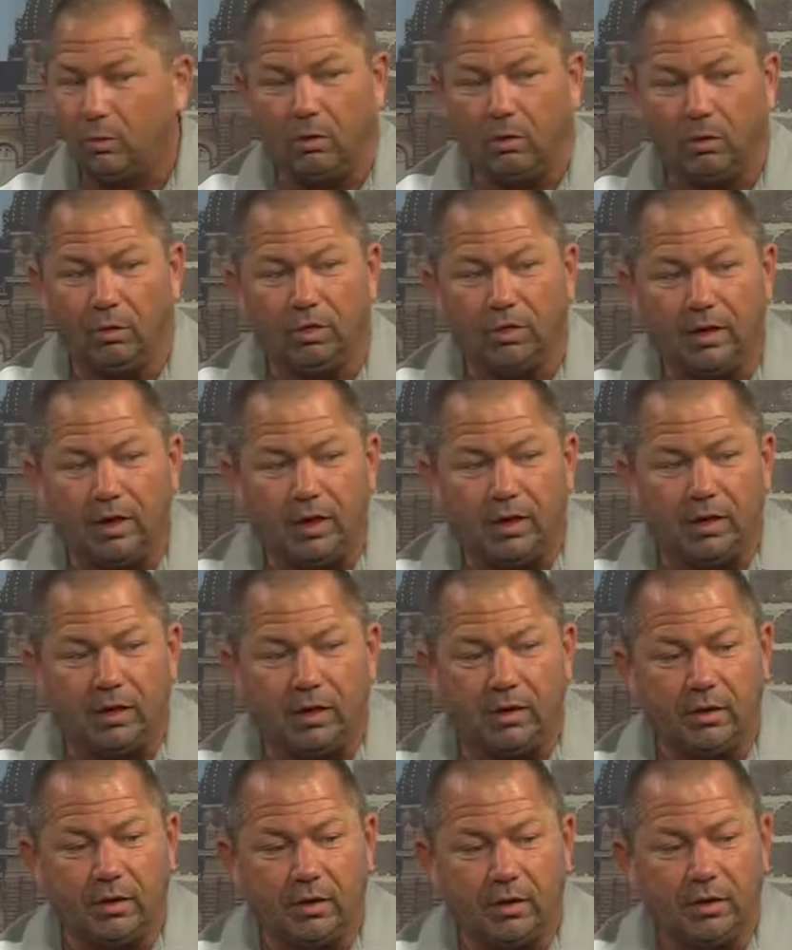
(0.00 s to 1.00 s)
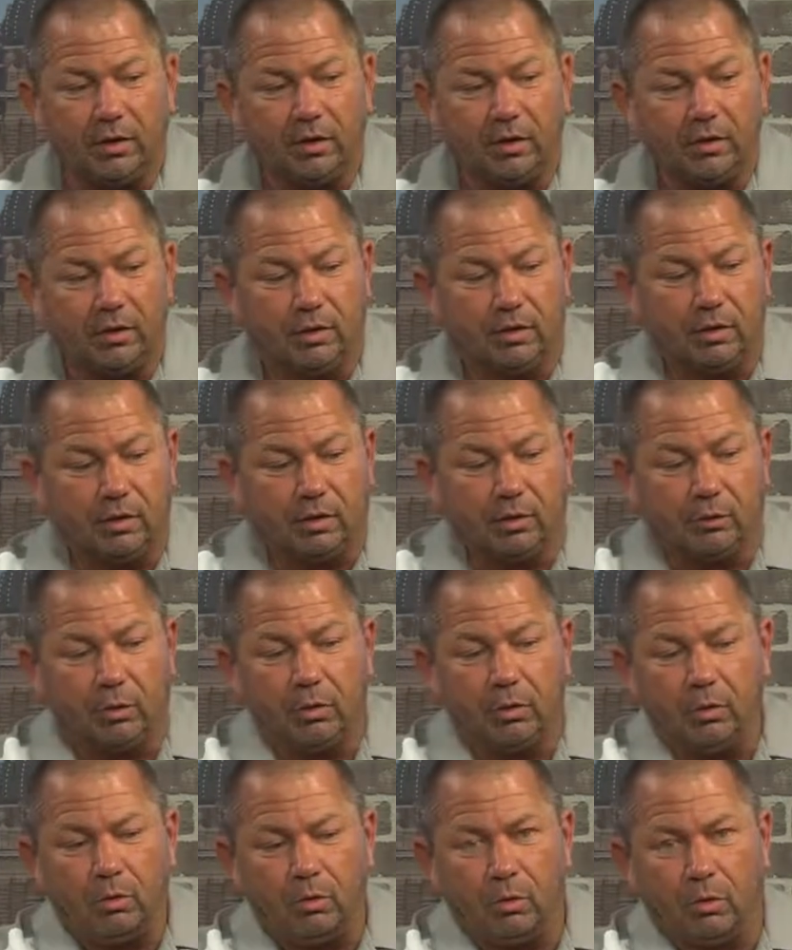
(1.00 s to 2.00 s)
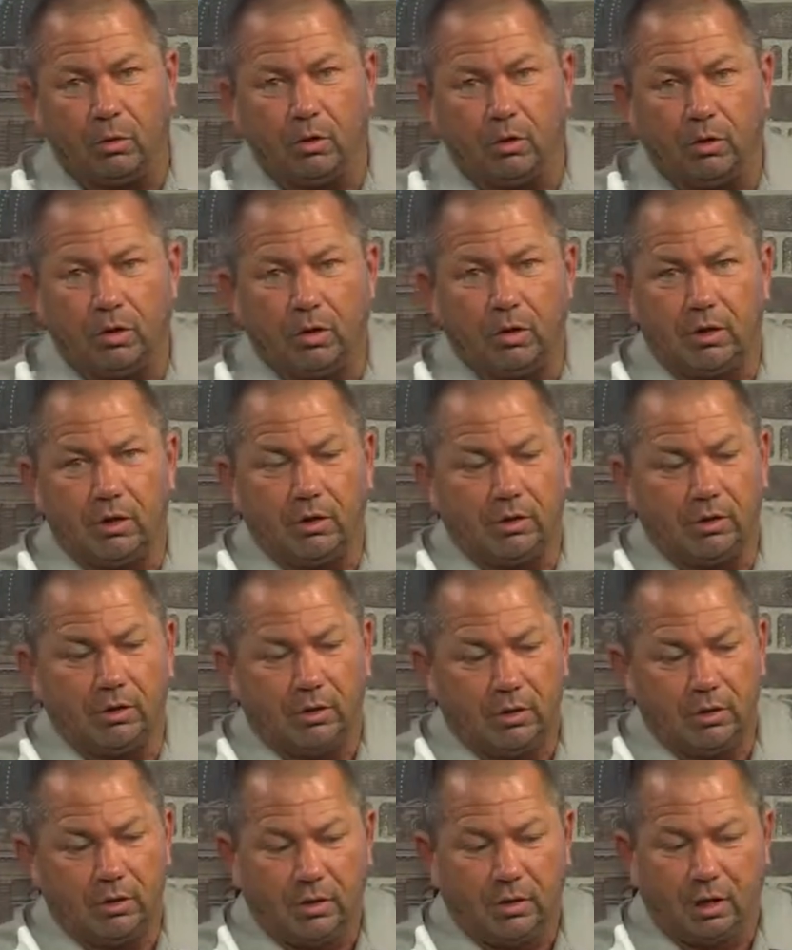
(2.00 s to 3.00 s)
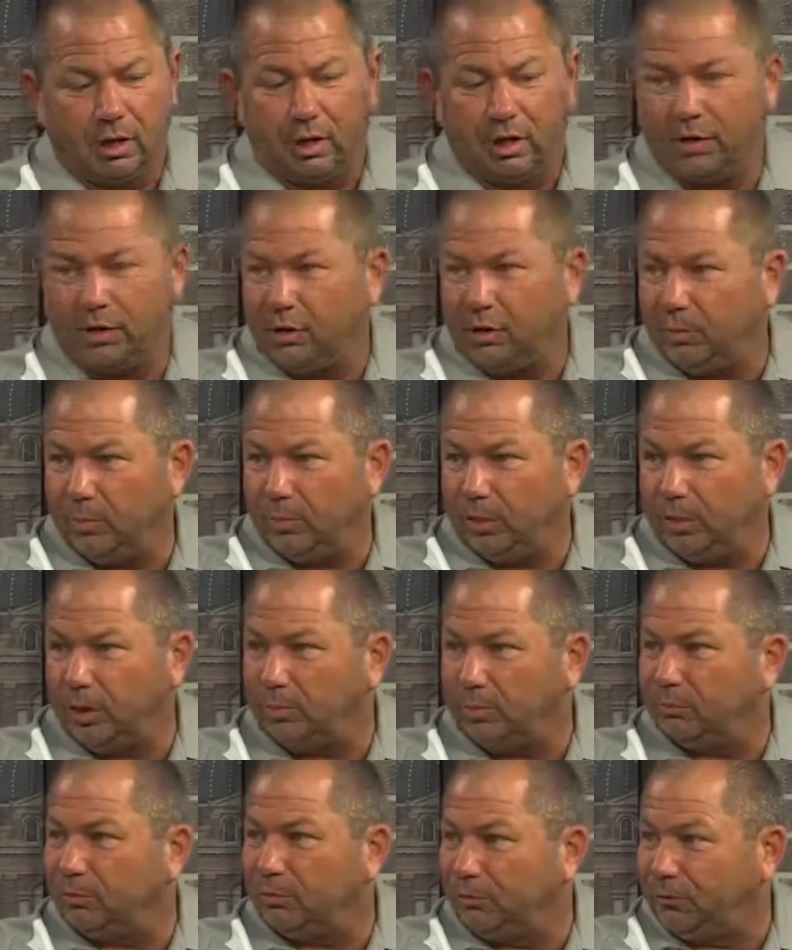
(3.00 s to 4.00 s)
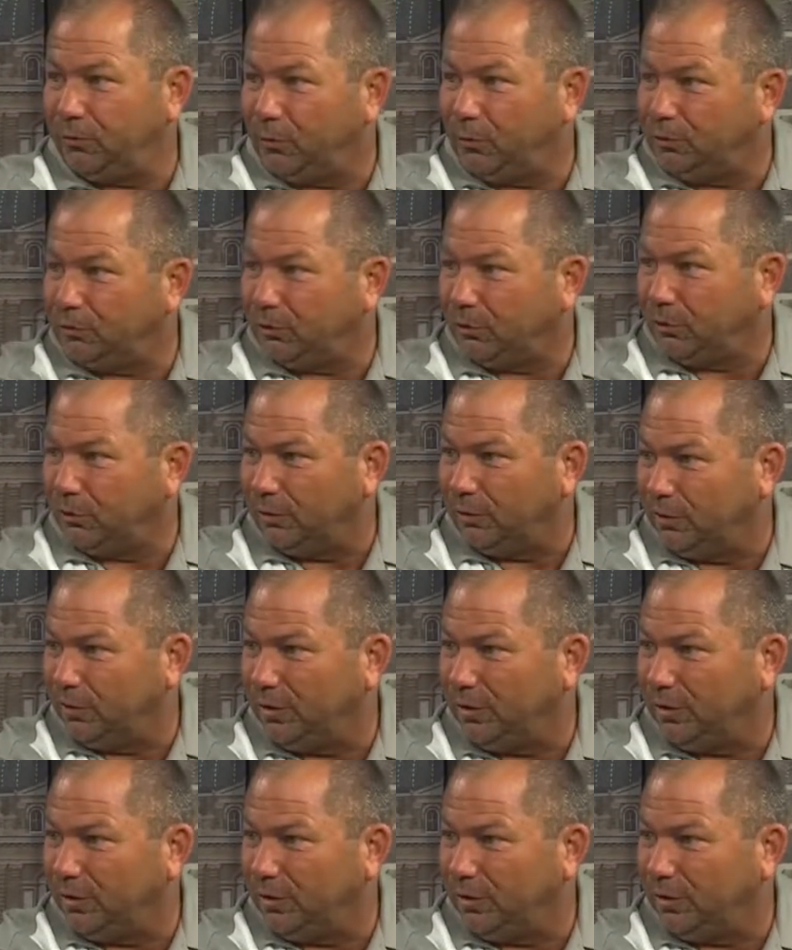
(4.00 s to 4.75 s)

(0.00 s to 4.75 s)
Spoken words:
Well, then the grill work on here becomes your filter,